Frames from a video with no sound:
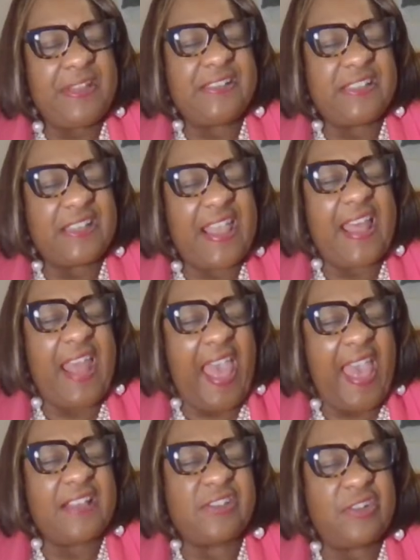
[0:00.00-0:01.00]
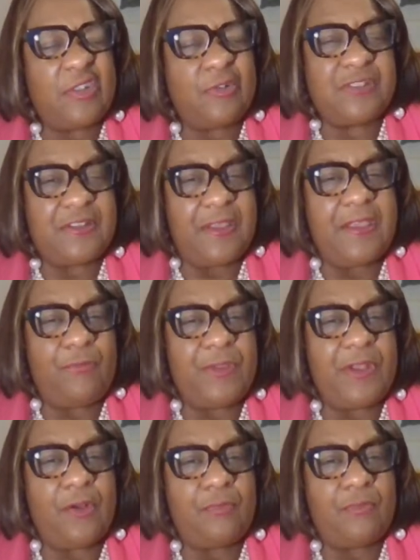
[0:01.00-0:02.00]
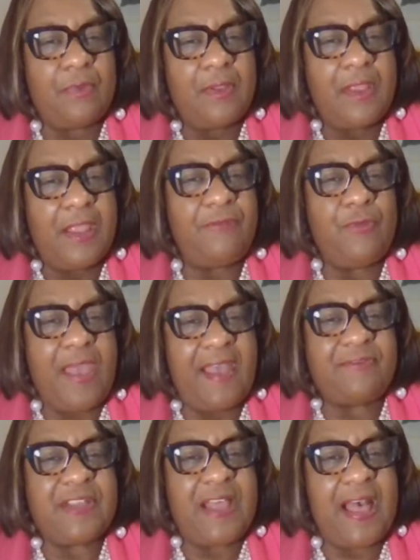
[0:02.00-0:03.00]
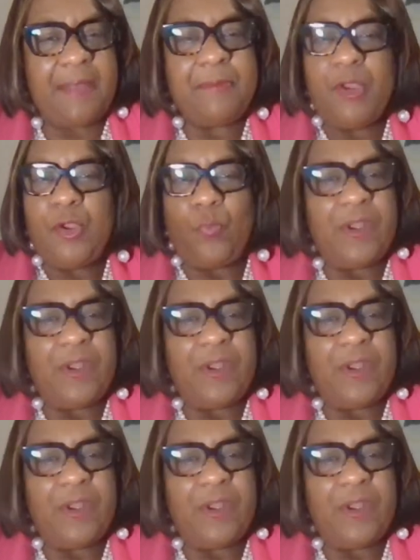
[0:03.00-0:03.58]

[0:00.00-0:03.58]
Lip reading: and kind of answer those if you have time? Whenever